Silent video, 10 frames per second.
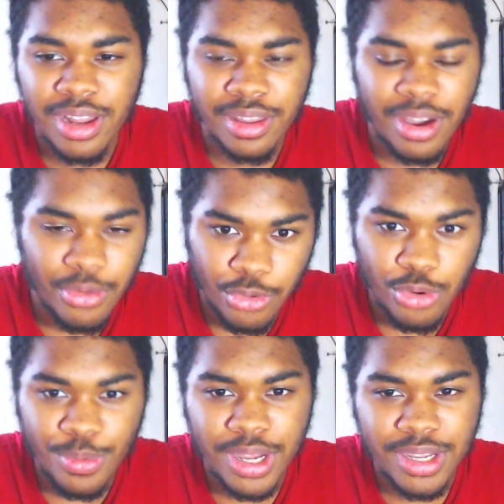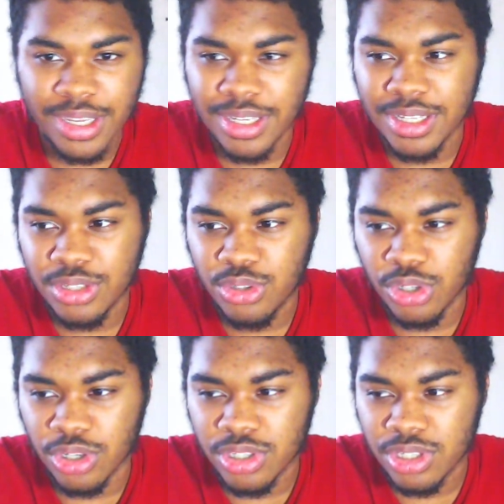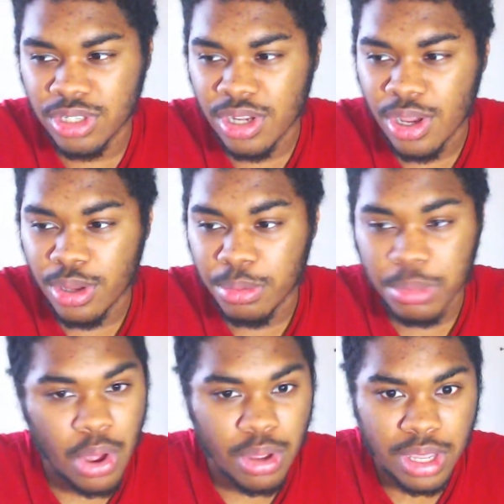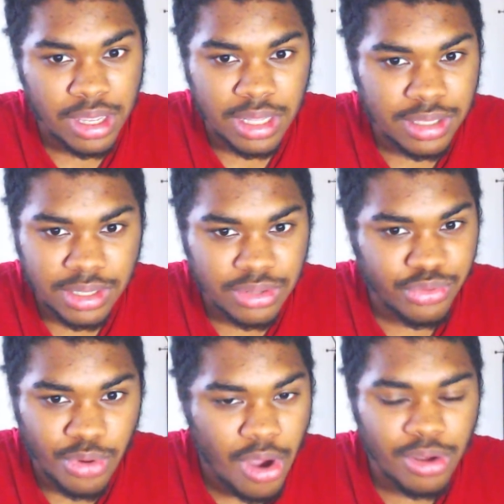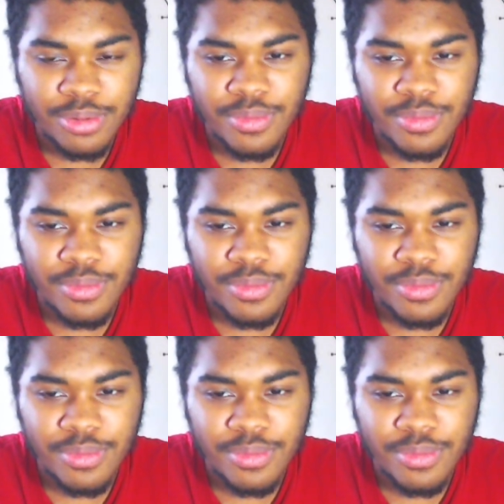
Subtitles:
That rumor is just, you know, it's wrong.